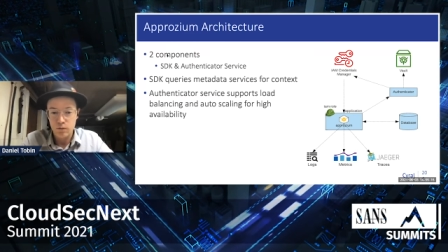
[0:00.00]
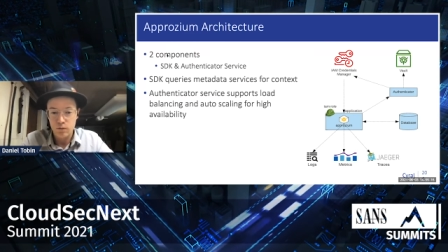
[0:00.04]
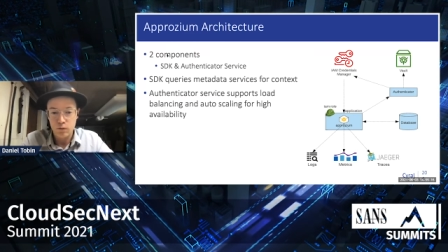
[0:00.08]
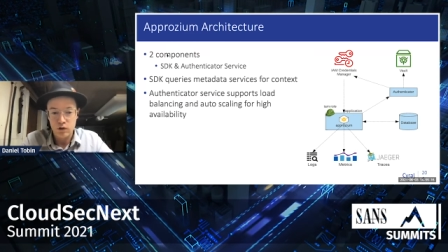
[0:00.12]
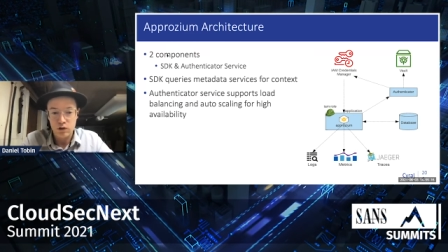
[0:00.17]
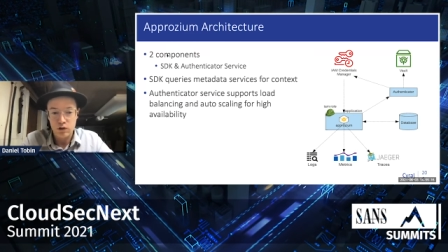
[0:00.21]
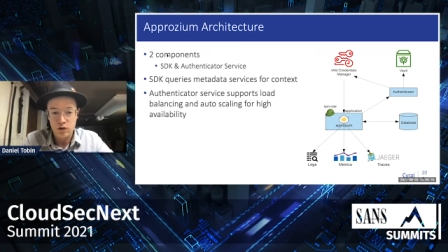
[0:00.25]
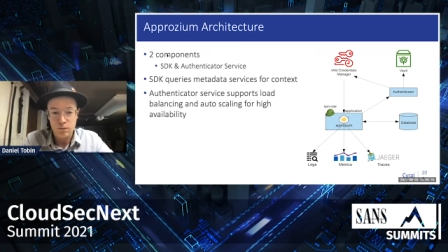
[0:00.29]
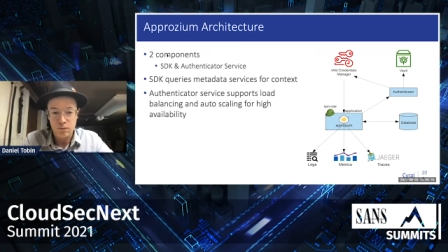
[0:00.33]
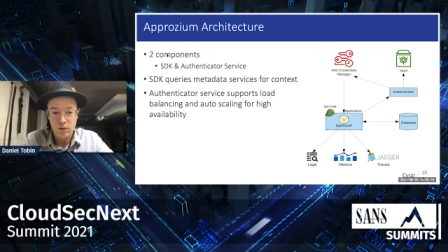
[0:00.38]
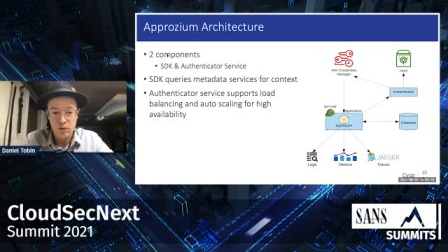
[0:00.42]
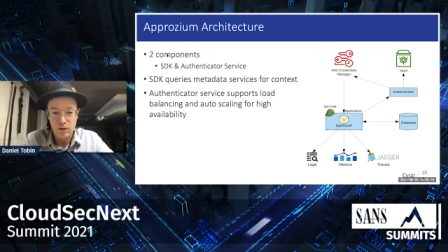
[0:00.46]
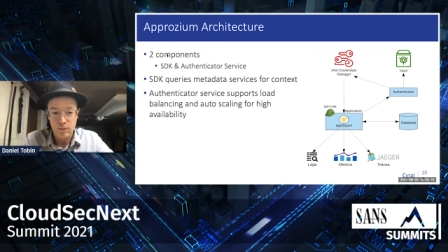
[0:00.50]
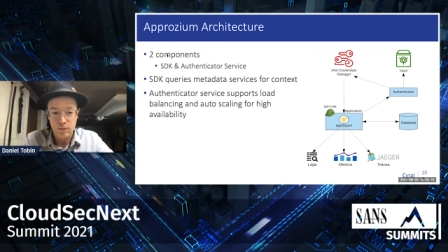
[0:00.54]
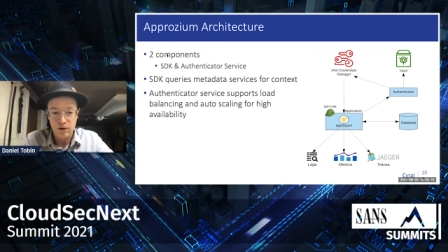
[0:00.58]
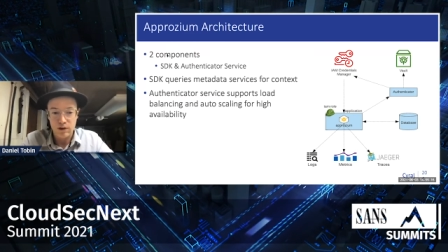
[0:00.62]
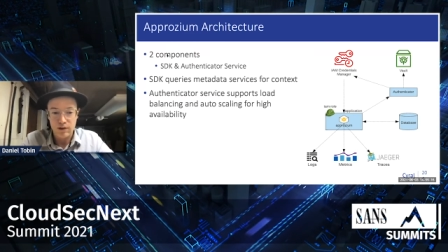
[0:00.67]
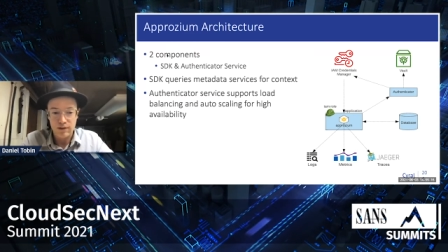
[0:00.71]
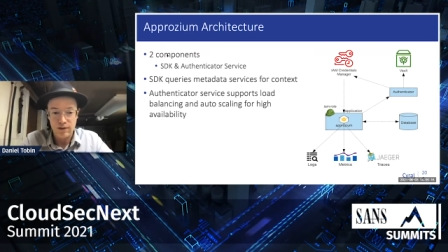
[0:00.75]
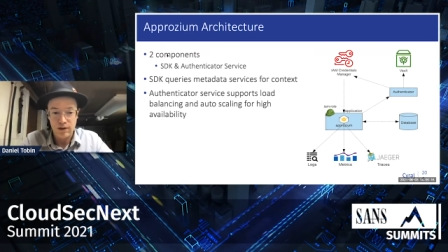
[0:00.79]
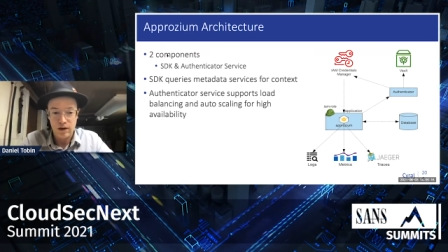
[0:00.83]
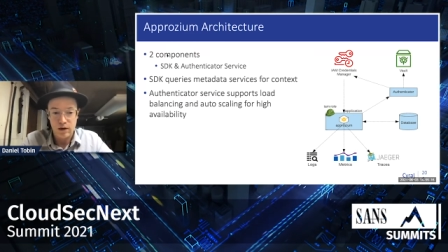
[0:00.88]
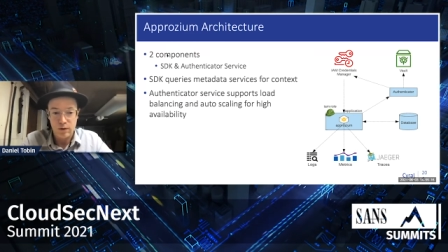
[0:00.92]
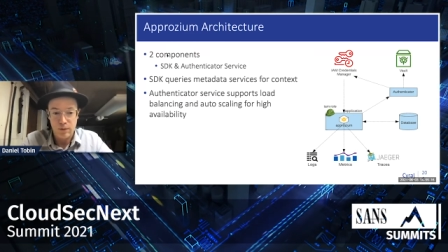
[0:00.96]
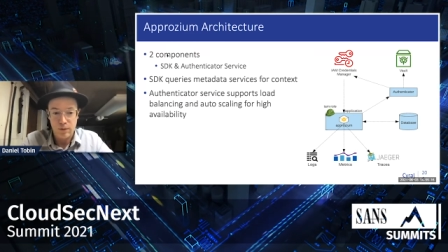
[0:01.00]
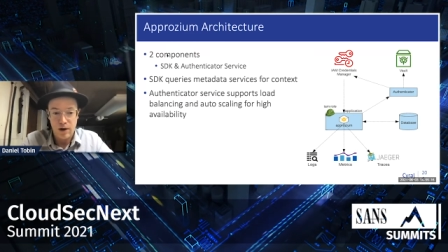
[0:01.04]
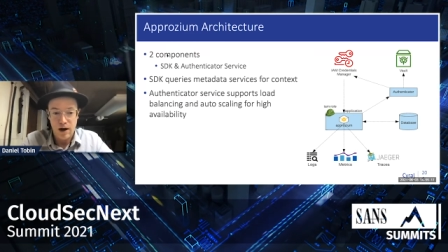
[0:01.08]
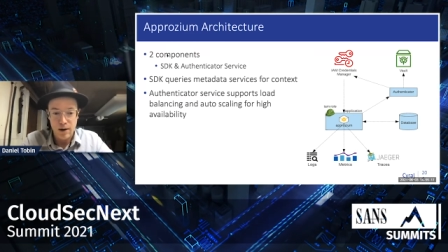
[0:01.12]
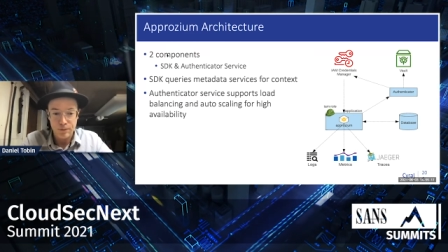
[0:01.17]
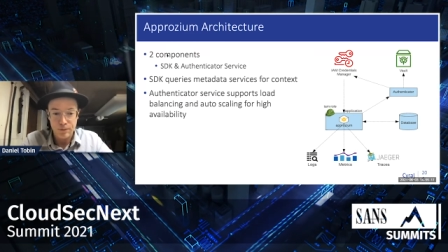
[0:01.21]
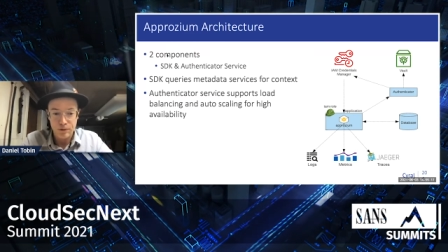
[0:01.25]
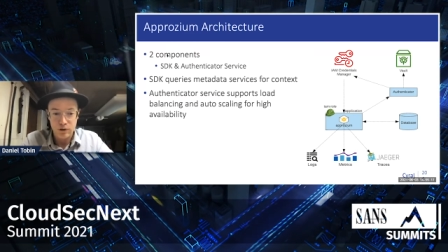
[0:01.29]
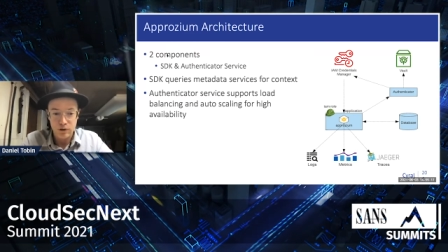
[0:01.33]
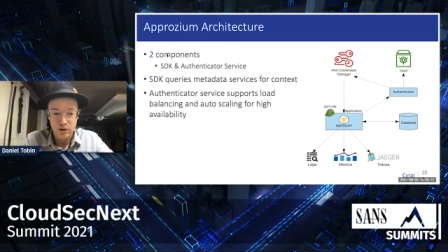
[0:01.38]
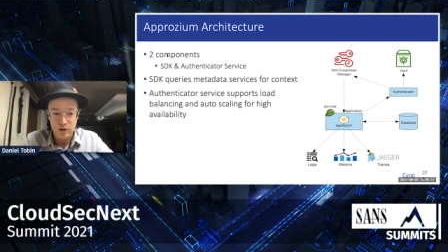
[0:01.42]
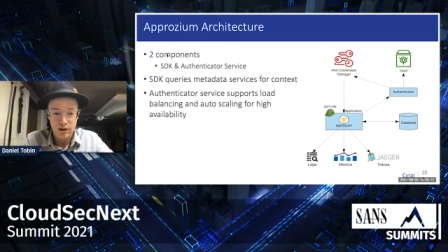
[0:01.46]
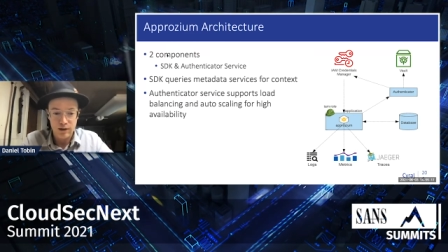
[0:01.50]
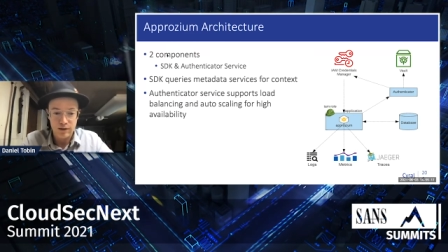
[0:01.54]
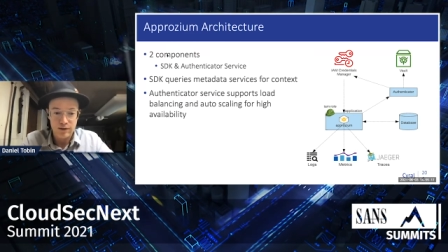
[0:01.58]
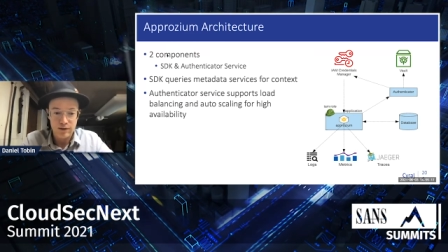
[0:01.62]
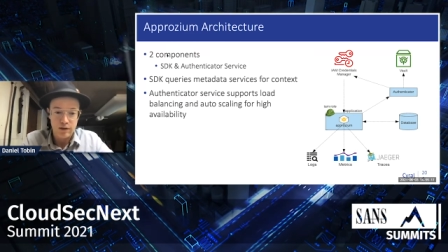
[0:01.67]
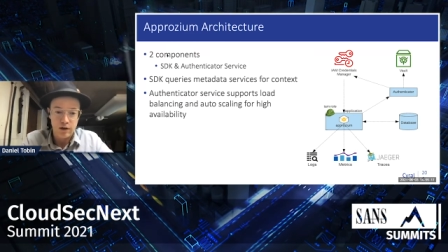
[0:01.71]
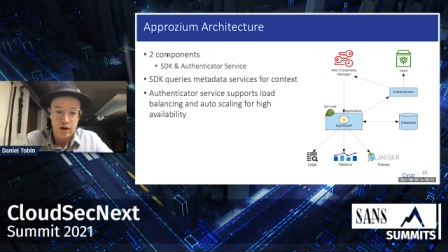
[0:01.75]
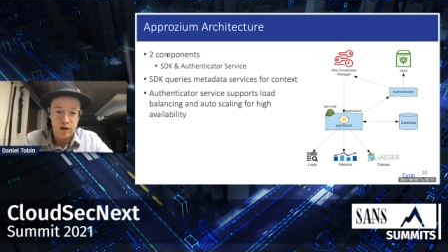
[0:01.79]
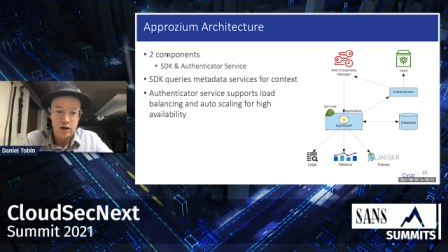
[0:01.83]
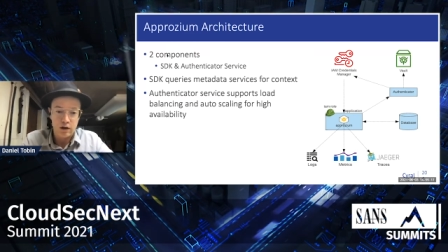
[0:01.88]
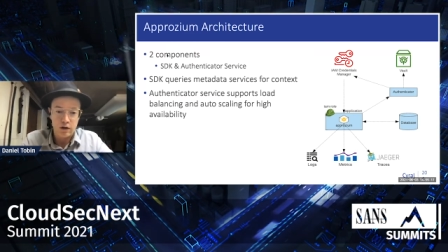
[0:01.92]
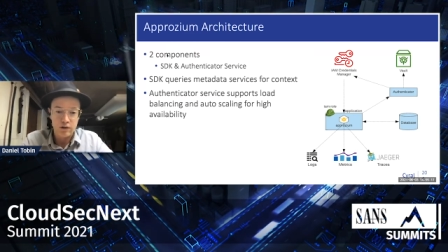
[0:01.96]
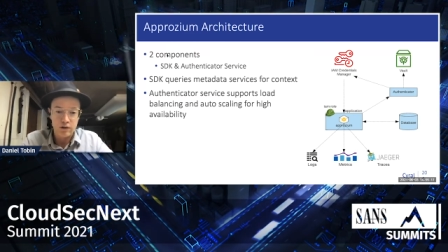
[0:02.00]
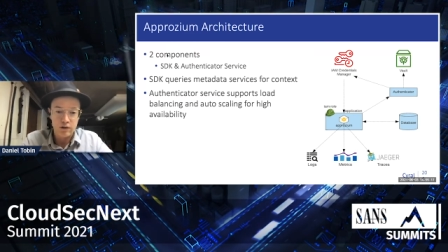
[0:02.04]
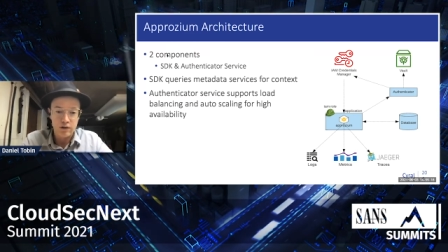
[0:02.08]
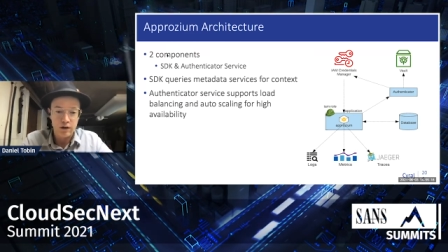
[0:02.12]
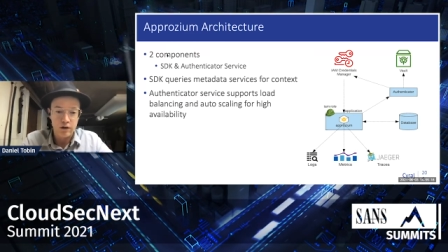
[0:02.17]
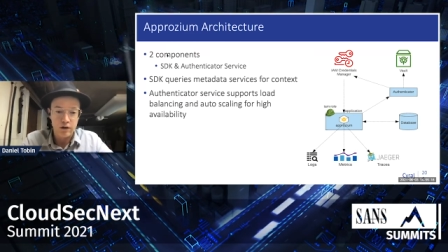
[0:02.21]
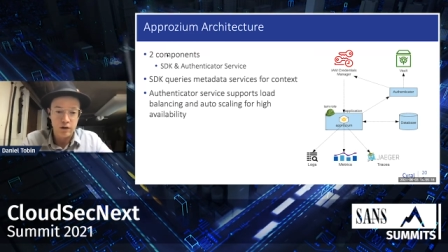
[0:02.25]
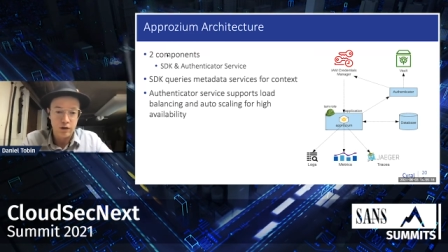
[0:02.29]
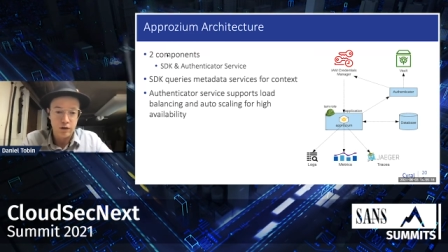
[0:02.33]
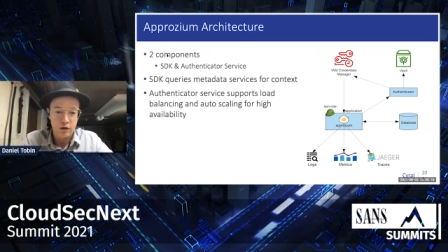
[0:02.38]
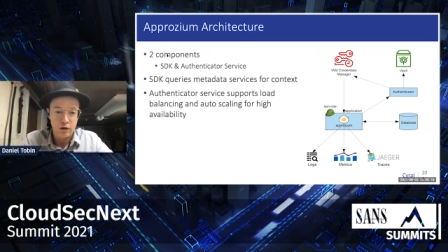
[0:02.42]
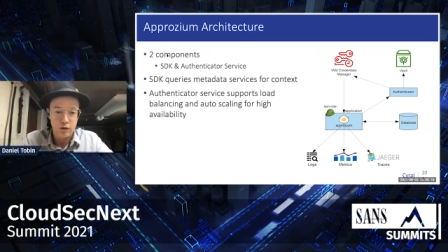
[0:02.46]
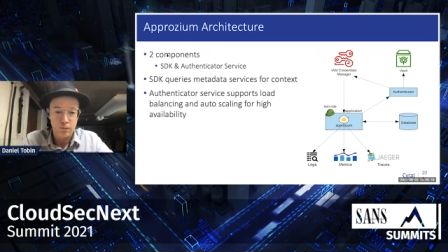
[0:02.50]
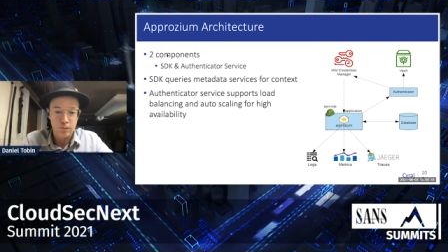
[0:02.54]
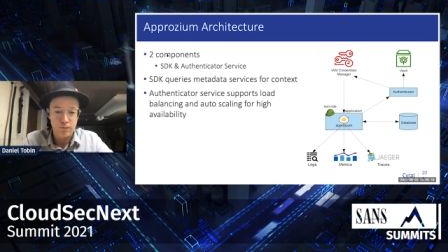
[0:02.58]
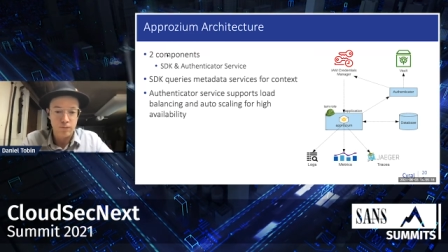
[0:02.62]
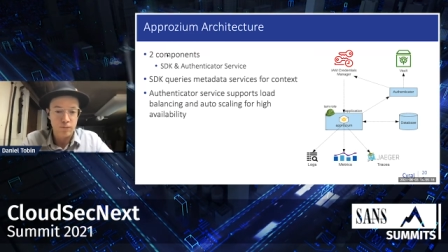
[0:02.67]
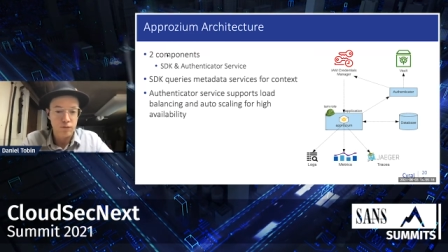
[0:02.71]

which may be set up optionally as an auto-scaling group